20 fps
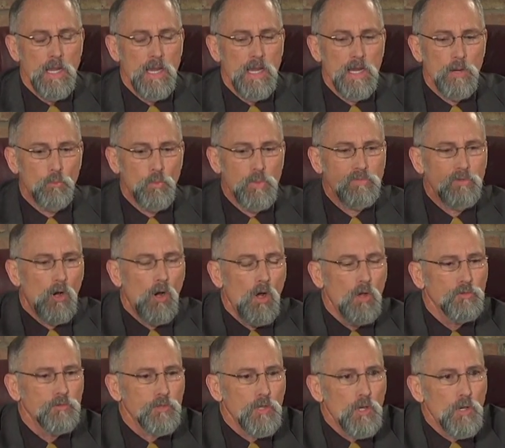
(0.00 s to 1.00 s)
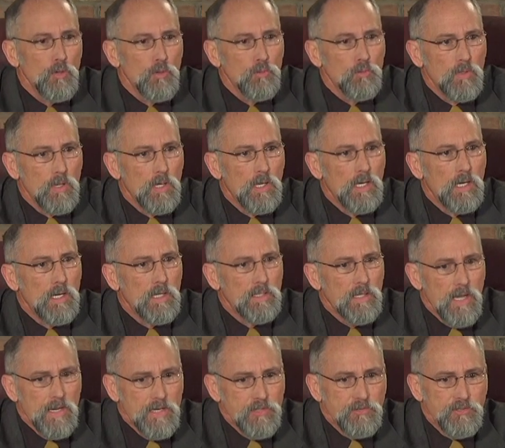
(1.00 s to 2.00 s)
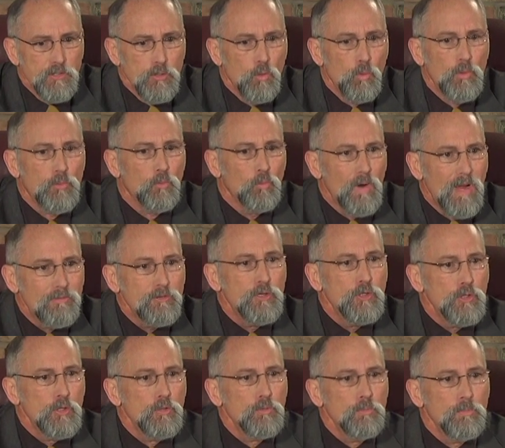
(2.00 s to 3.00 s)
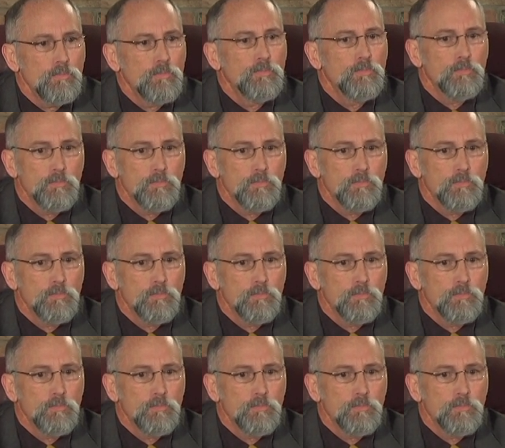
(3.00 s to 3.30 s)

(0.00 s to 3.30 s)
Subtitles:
And we've also got to deal with revenue